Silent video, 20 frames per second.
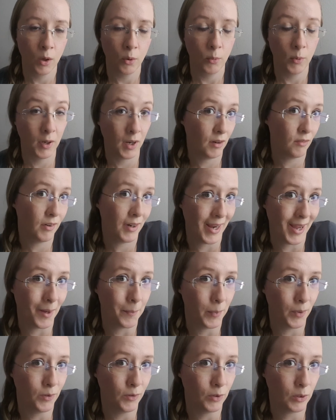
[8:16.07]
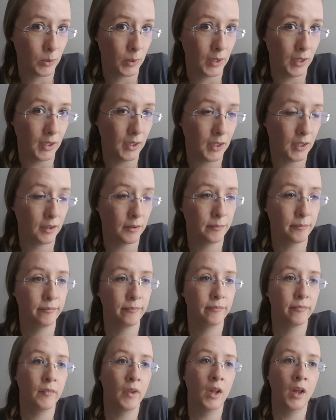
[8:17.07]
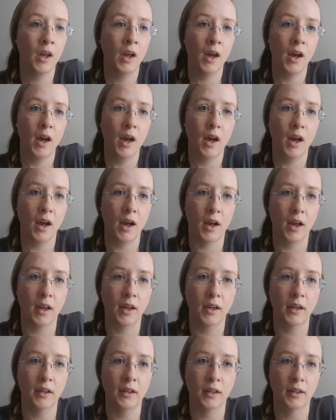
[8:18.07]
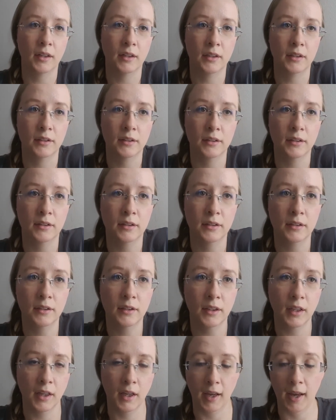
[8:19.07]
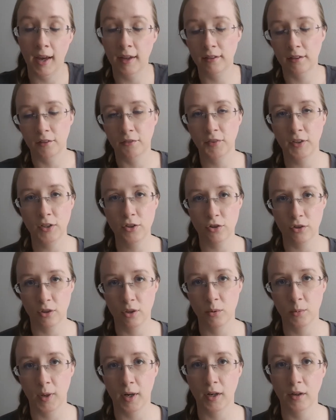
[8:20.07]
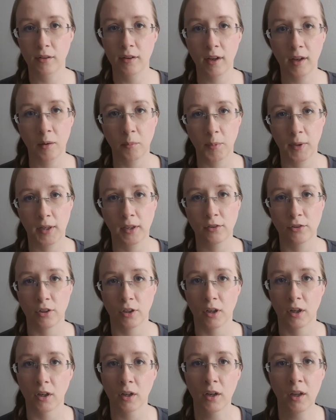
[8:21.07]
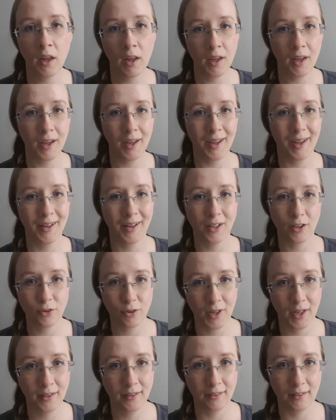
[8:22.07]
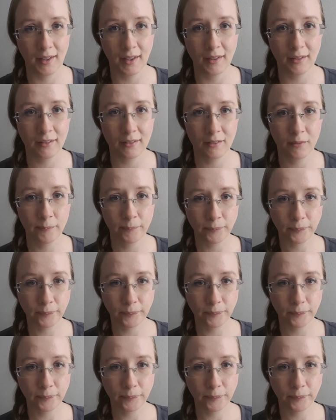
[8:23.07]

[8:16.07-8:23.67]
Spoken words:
whenever it happened to work, it has a feature where you take a picture and it translates